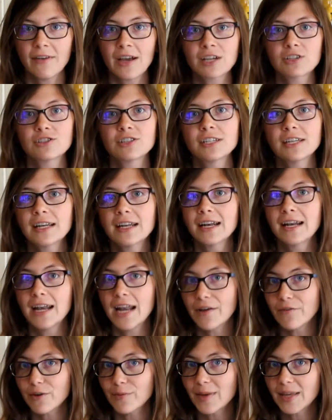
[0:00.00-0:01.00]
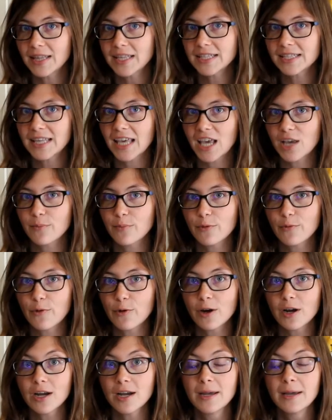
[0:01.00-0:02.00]
I've actually never made this cake
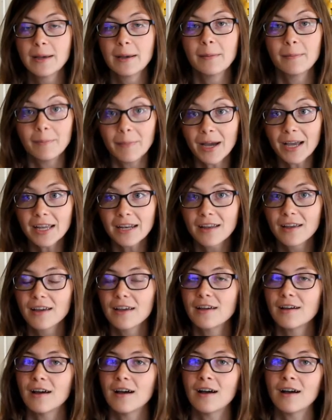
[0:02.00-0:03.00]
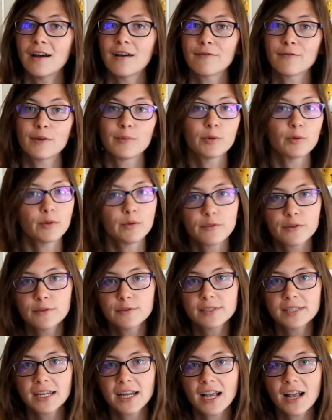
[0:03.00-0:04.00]
before, but from the
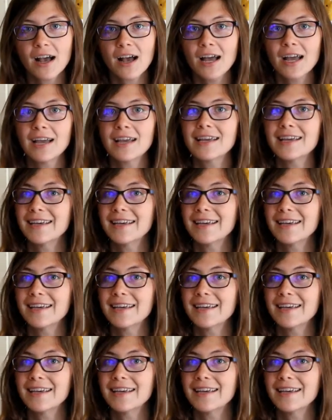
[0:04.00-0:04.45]
reviews that I got,